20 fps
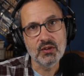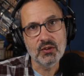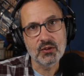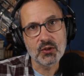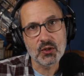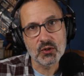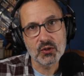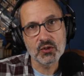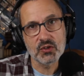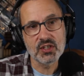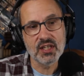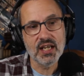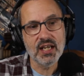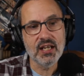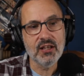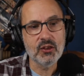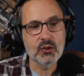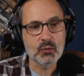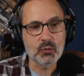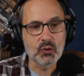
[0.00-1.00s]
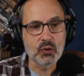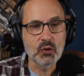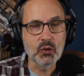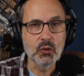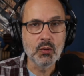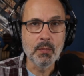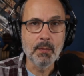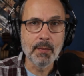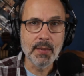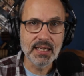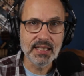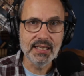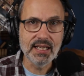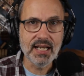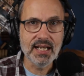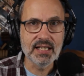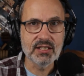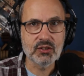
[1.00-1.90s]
Thursday through Monday.